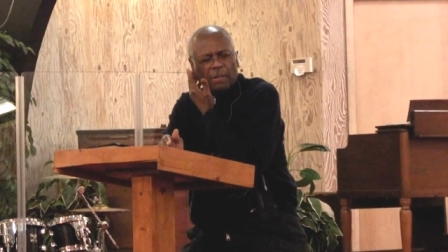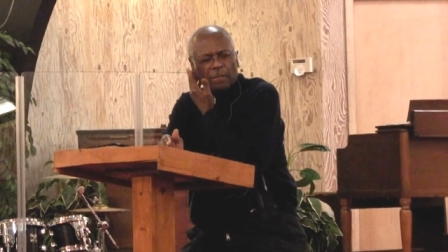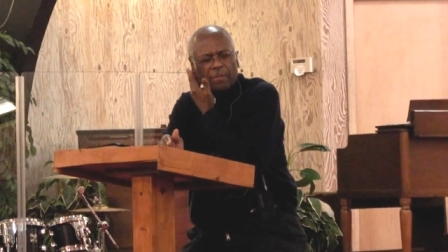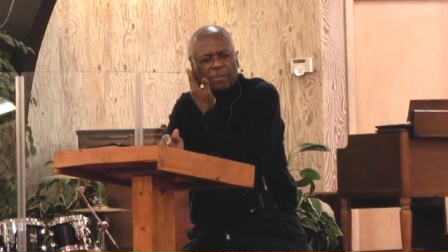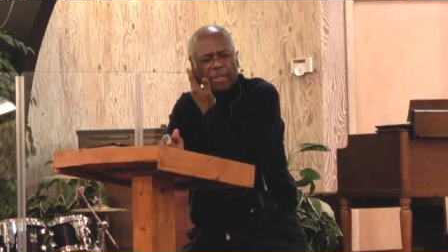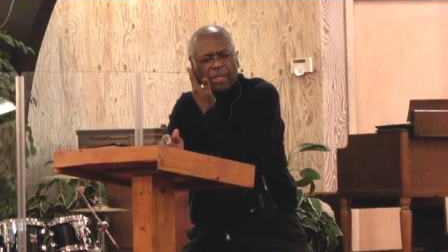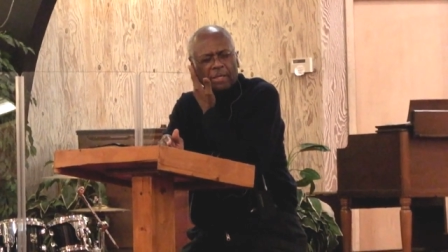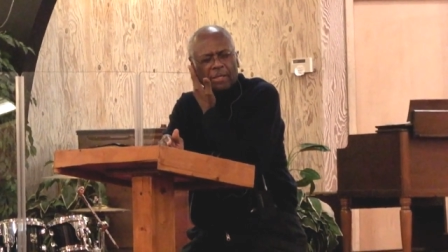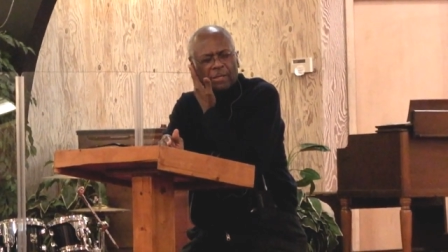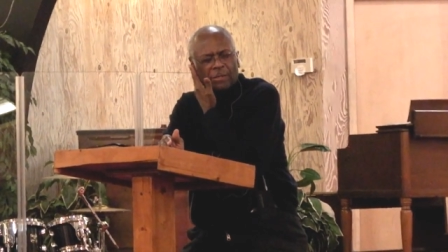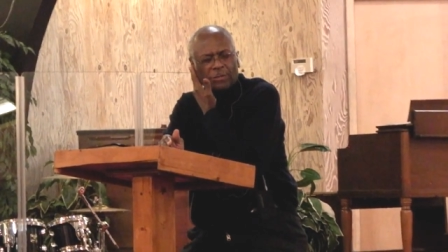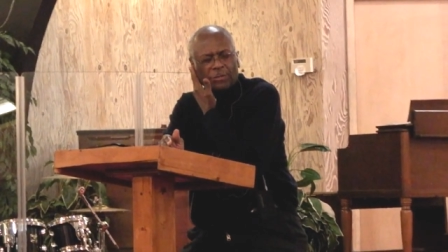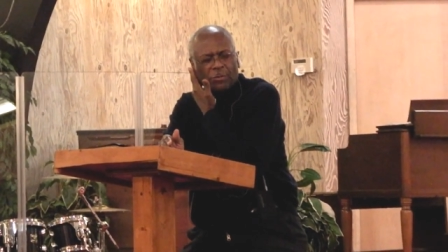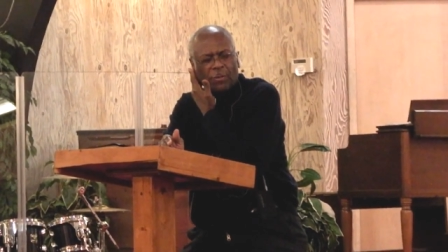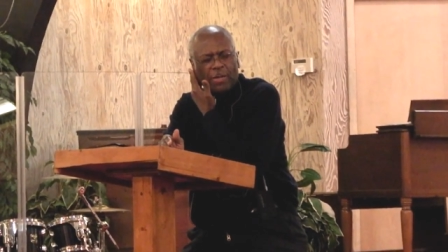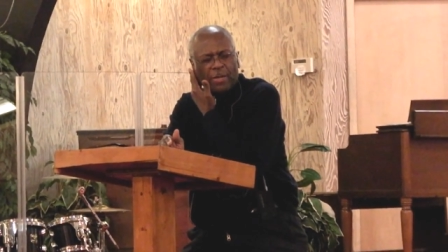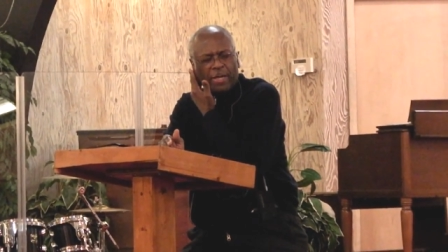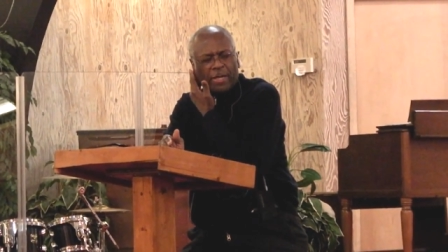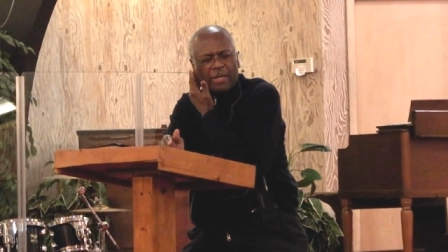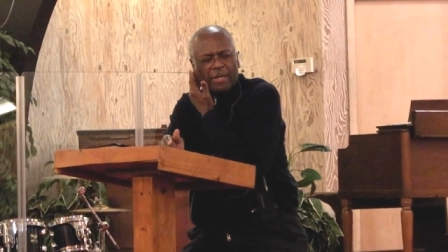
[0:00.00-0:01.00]
He made us
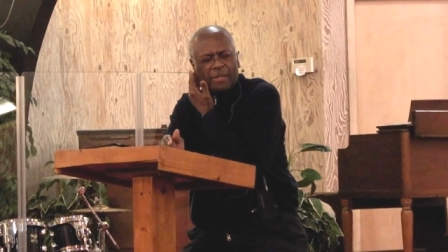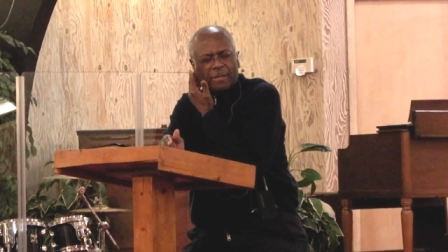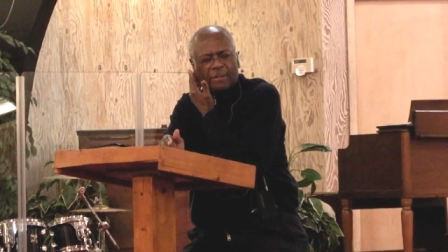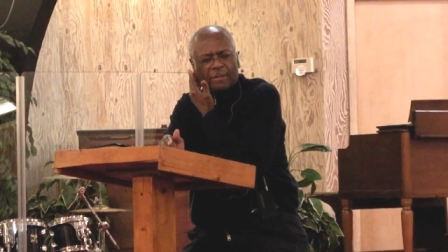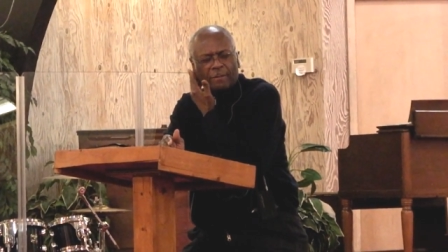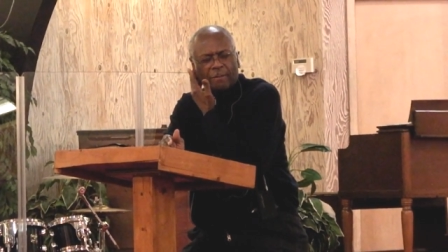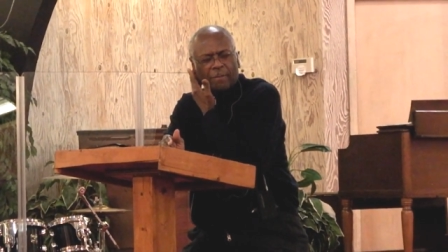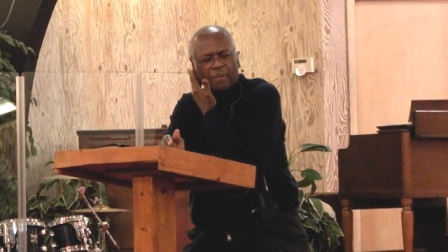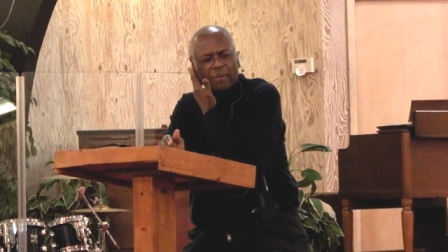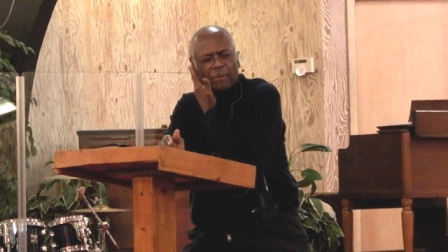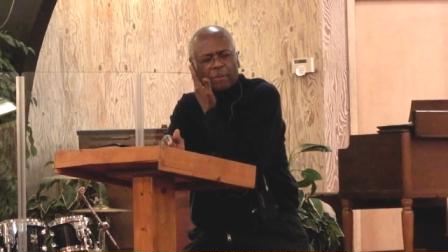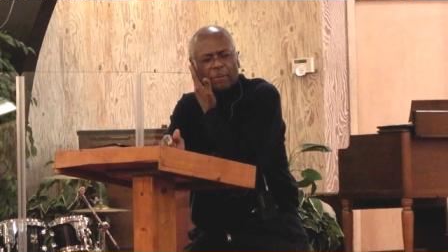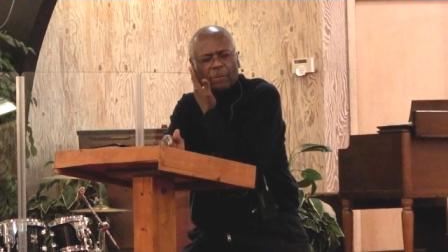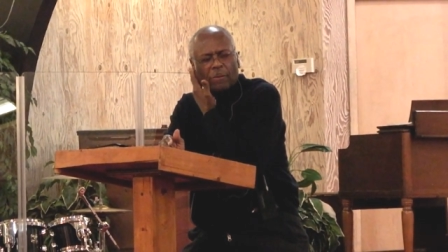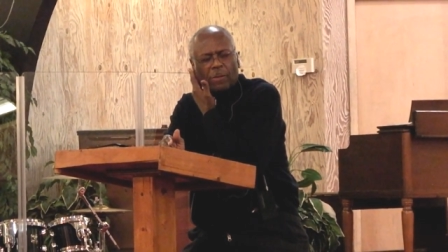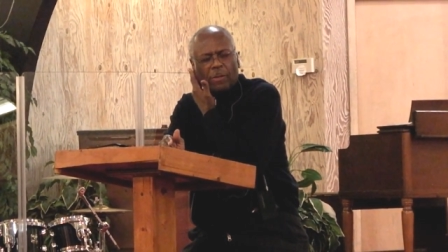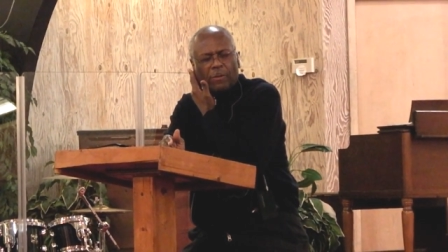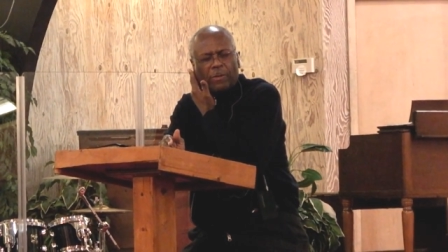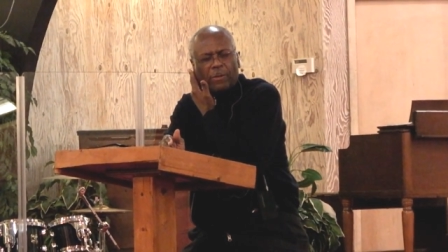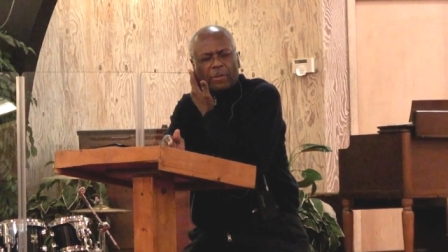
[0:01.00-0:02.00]
twice.
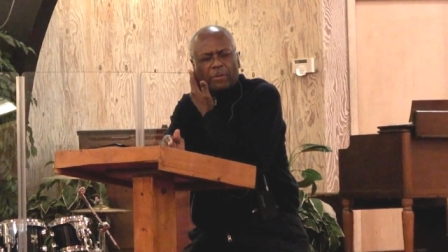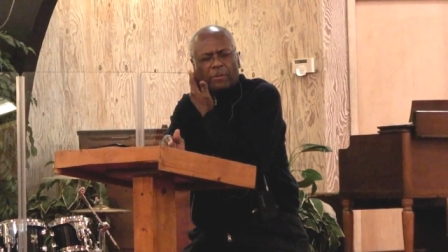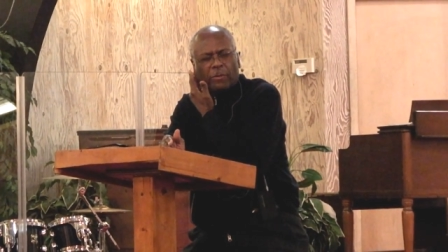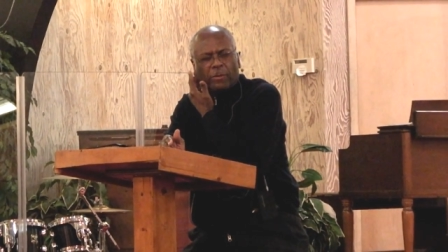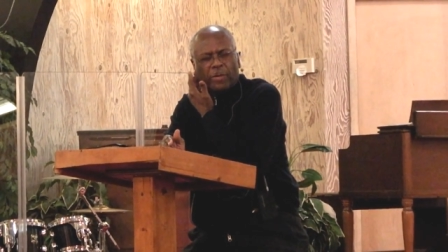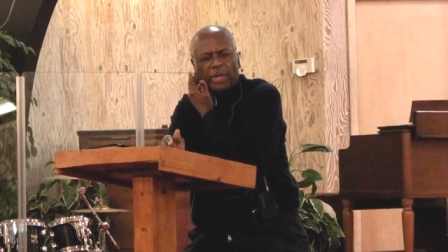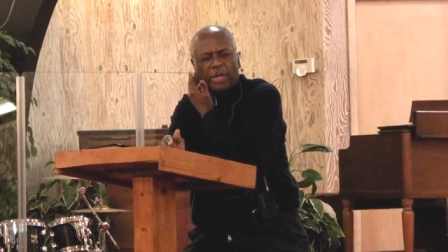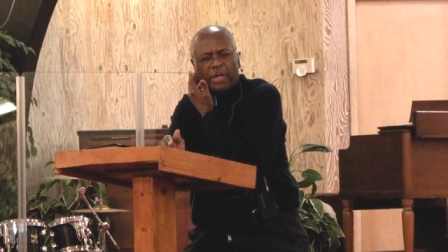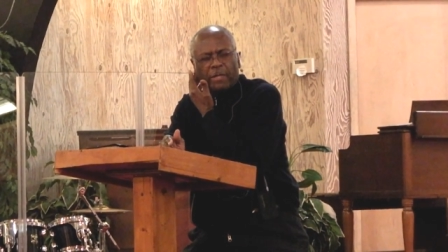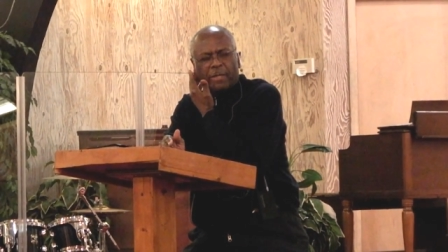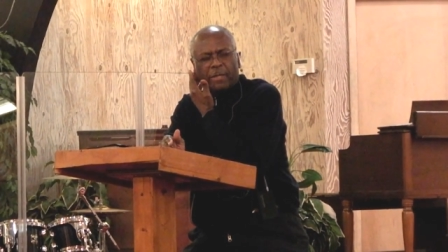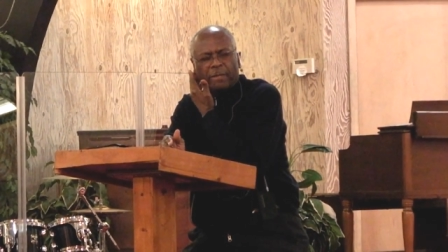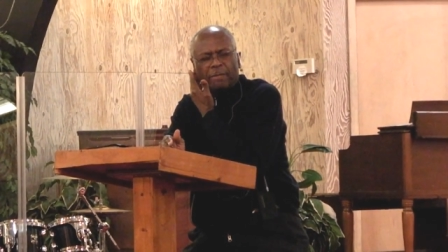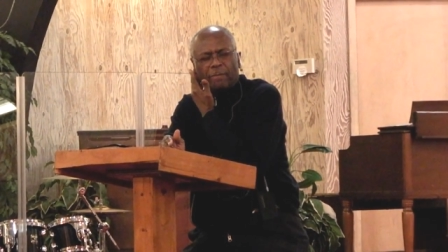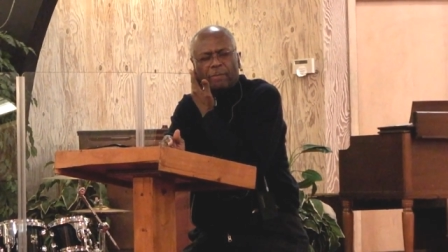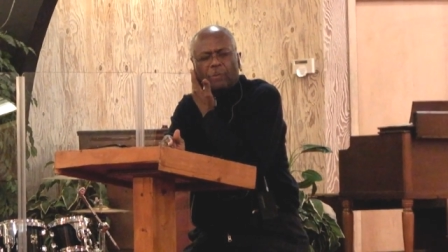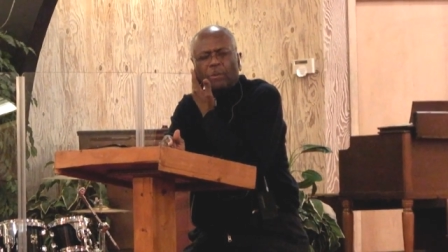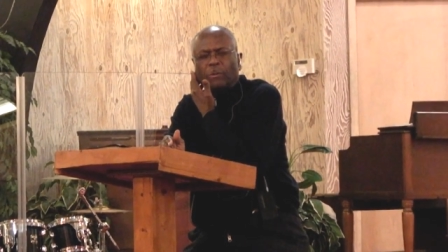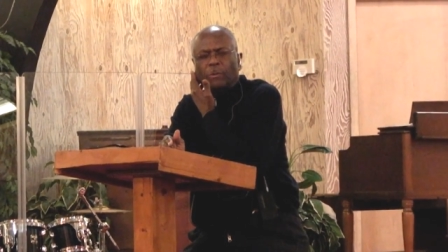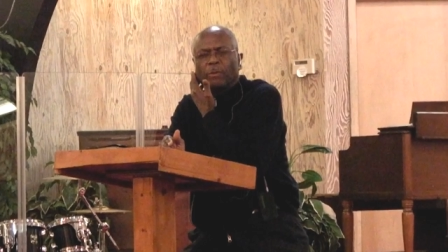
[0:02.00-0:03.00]
We were
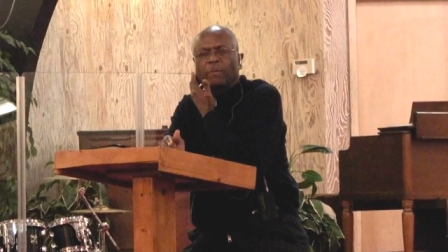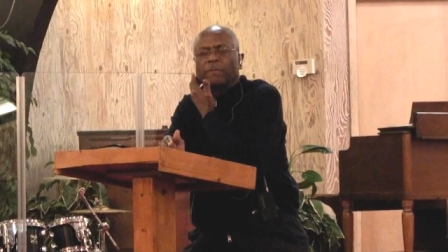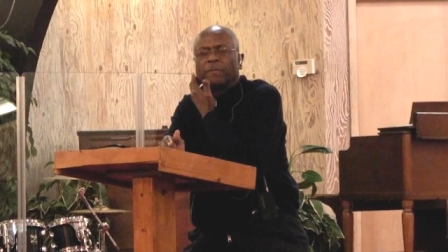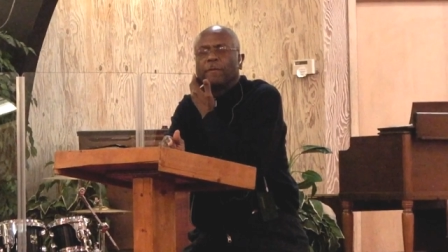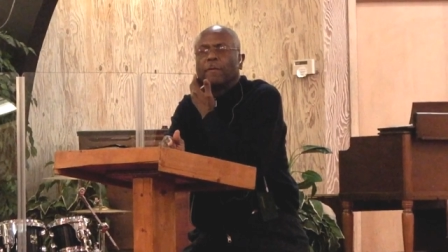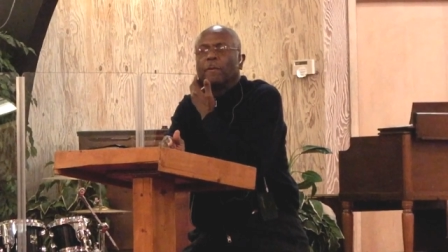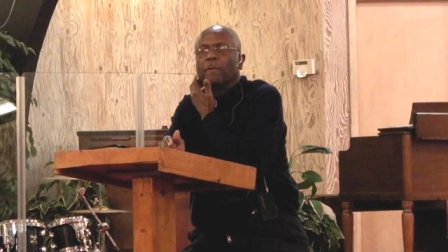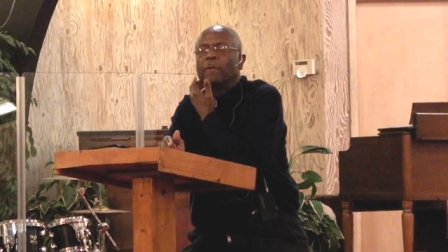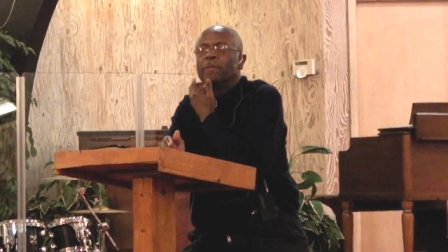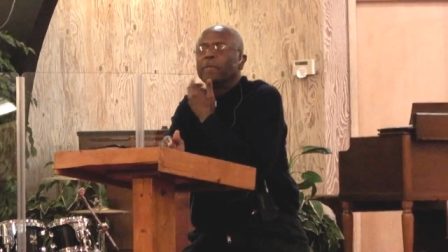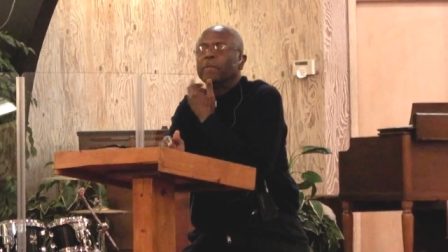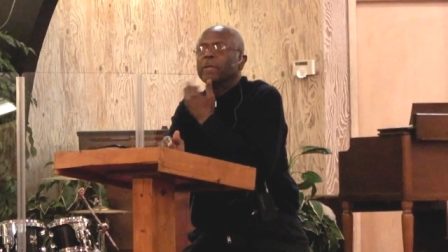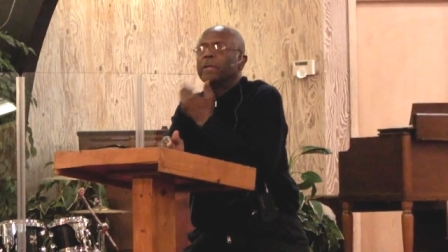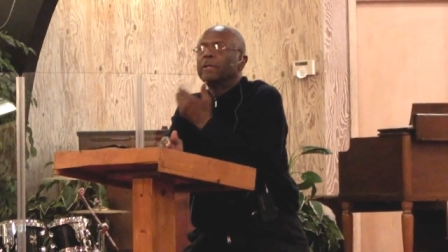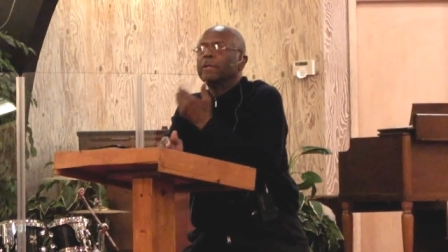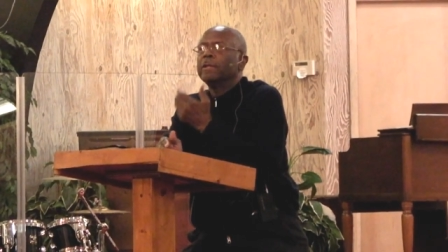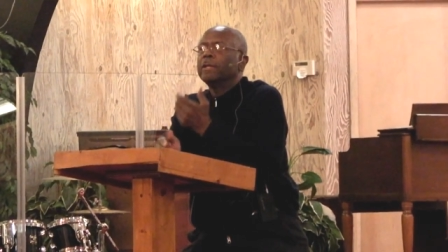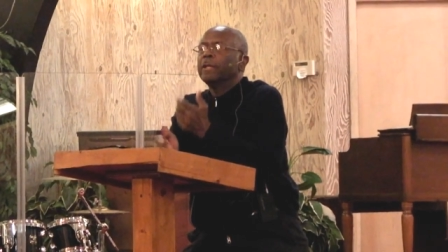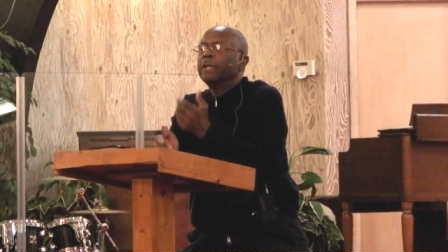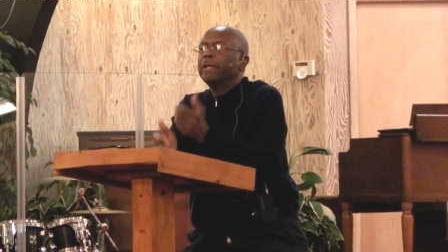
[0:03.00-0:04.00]
created, we were formed
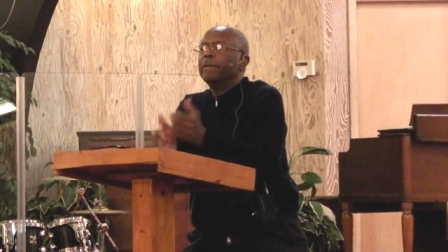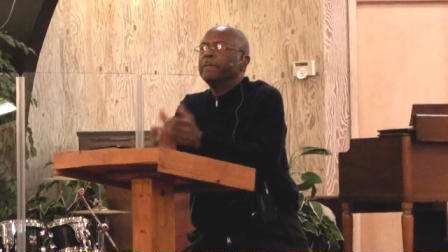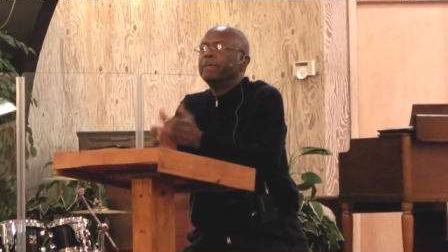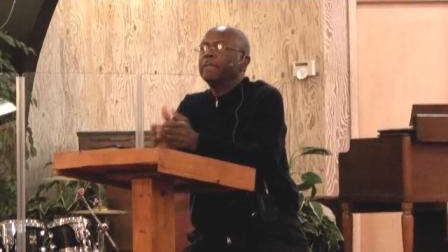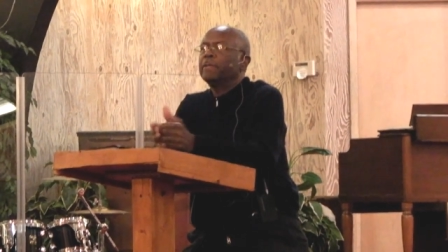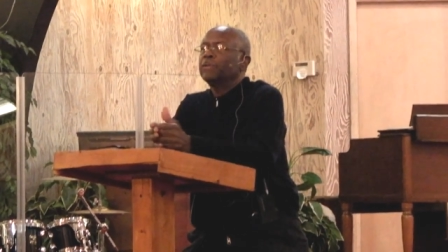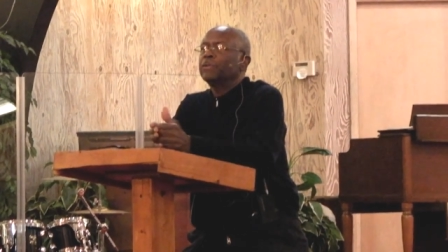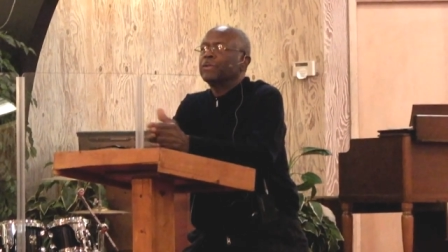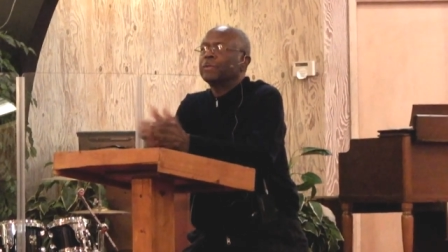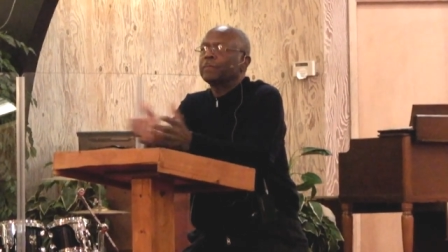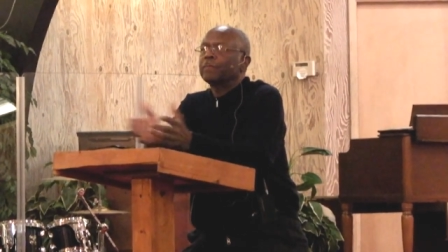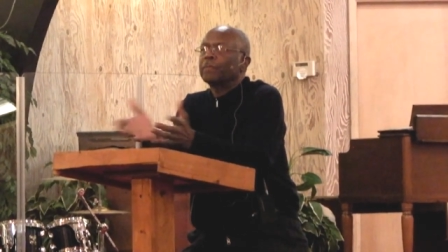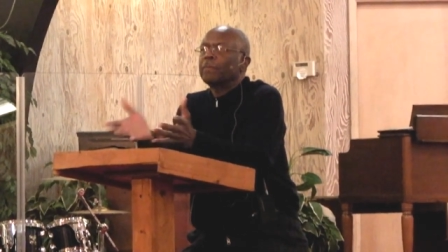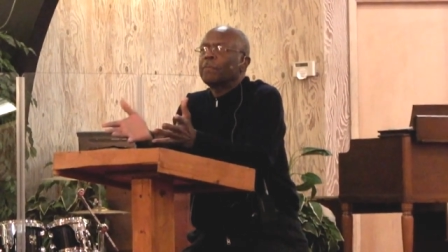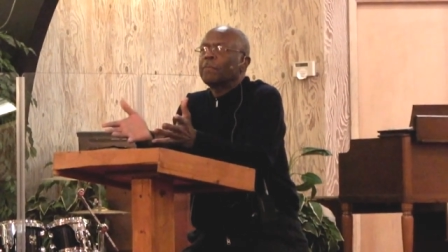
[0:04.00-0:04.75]
in the image